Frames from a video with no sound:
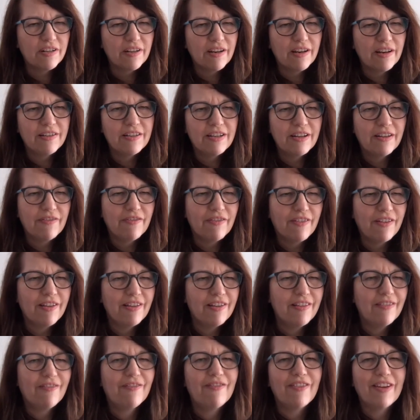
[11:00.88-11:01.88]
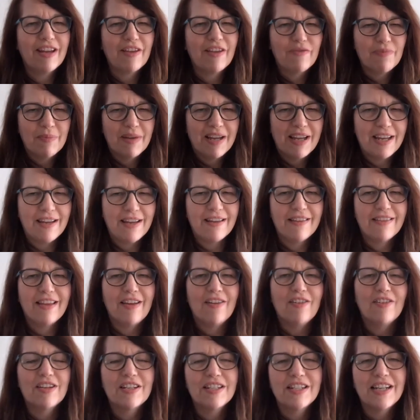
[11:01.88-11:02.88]
and forgive me, the
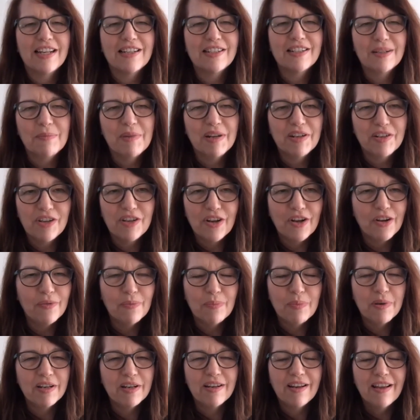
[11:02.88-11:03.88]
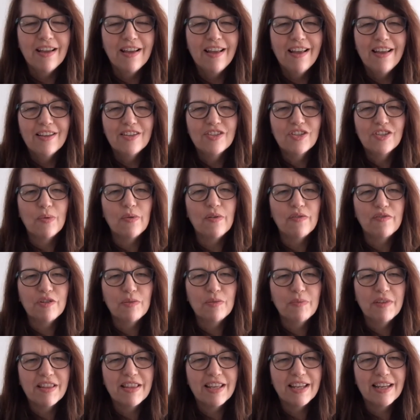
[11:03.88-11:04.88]
architects among you, but so
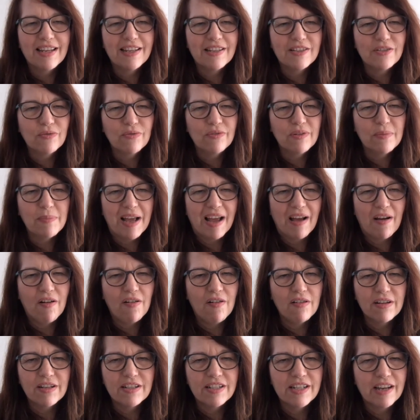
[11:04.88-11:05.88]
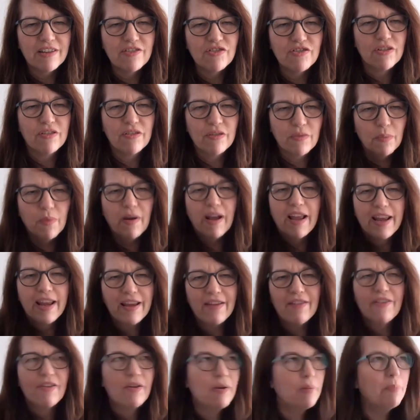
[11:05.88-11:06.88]
often we think it's all about architecture and the way,
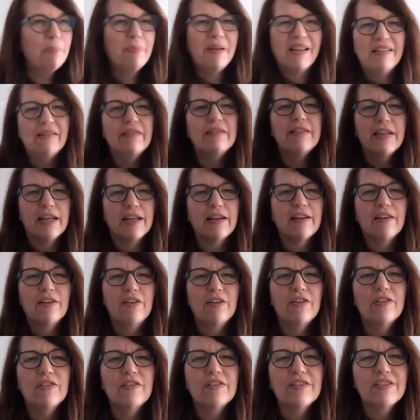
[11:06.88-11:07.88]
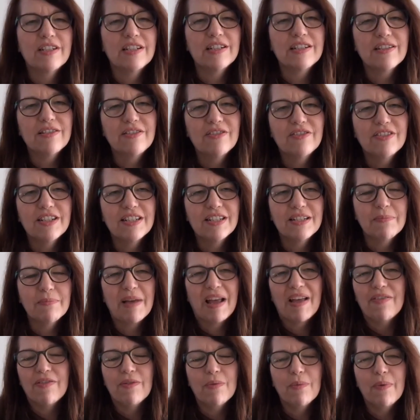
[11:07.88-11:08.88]
you know, a building looks. It's not, it's
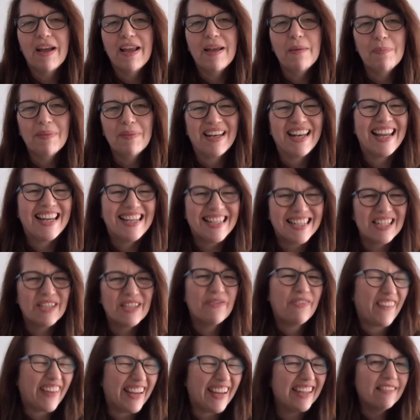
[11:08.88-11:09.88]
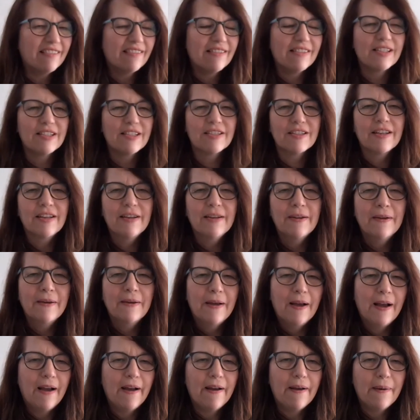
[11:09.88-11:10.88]
about the way a place feels.
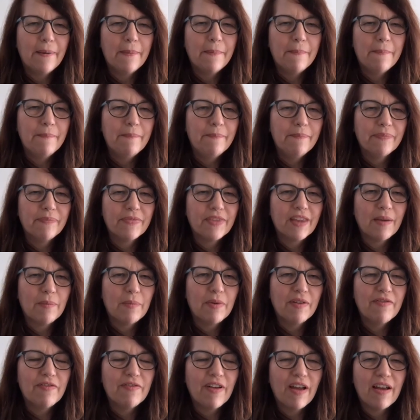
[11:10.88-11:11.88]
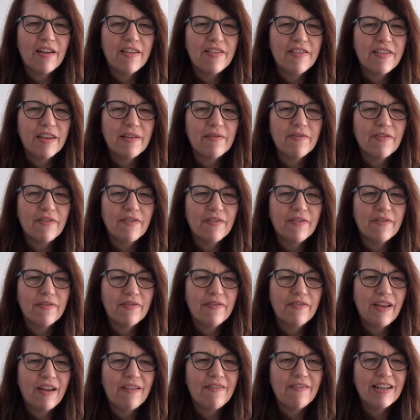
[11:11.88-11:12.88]
And we've, I think,
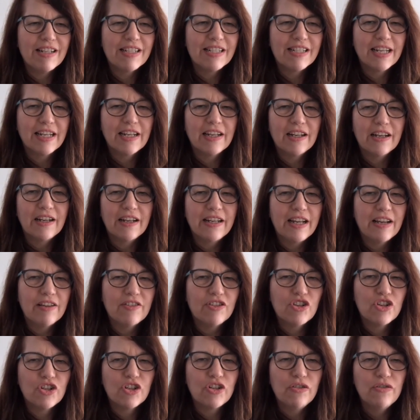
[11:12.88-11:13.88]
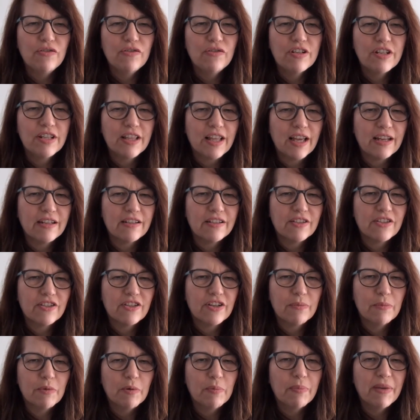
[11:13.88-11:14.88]
very singularly attuned to that as
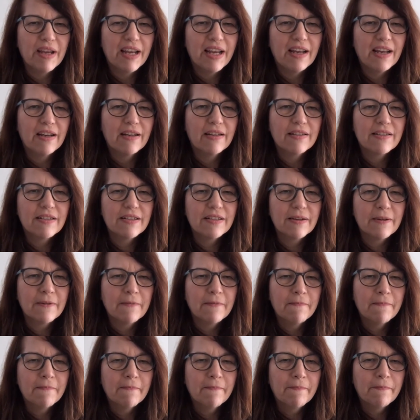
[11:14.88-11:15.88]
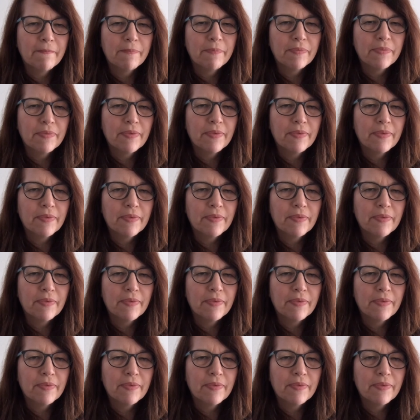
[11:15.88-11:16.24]
human beings. Do